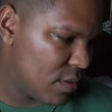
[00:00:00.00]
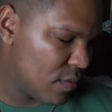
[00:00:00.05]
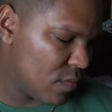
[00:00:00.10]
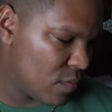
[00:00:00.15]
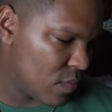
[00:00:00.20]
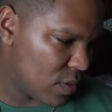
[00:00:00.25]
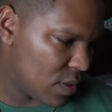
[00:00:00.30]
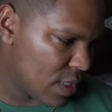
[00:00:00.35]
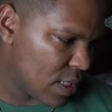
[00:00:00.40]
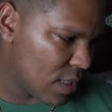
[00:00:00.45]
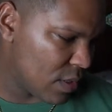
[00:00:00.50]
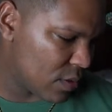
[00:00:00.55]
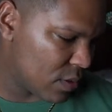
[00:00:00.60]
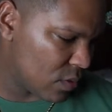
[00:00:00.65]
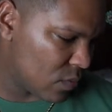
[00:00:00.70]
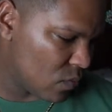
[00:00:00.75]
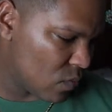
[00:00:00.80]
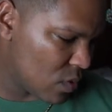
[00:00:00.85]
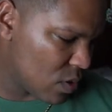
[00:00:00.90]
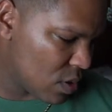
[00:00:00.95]

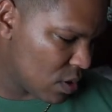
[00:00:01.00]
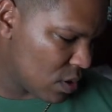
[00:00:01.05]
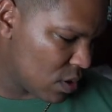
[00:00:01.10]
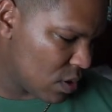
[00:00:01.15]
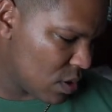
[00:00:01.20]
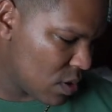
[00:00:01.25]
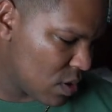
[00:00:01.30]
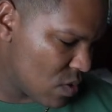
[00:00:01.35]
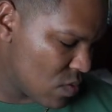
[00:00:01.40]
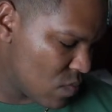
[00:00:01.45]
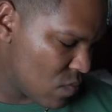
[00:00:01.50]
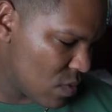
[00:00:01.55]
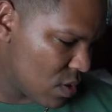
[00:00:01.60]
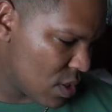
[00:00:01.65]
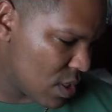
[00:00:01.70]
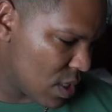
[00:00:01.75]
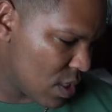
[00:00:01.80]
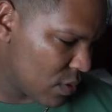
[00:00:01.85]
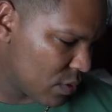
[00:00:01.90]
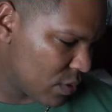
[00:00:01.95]
1001,
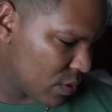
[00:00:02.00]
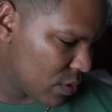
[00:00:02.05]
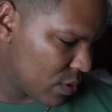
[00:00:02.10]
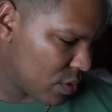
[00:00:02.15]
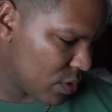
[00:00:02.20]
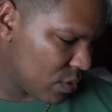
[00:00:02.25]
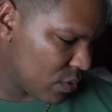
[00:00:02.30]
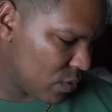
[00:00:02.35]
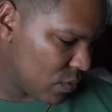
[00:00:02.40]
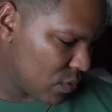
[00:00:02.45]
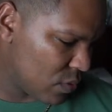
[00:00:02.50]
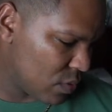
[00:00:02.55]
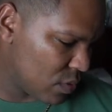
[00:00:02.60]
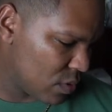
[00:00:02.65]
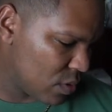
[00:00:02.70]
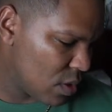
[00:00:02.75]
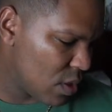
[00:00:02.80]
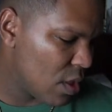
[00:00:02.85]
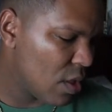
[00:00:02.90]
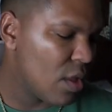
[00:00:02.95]
1002,
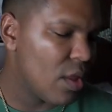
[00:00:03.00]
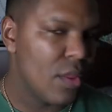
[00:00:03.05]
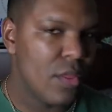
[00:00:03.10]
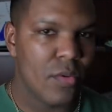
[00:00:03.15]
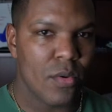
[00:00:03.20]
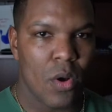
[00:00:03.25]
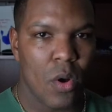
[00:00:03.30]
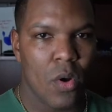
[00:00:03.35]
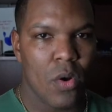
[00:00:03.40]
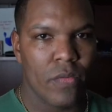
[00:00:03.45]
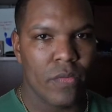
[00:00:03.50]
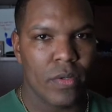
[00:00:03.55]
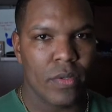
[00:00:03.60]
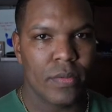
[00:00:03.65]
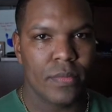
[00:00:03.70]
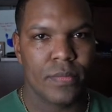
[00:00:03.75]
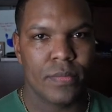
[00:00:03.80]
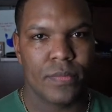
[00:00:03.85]
throw over.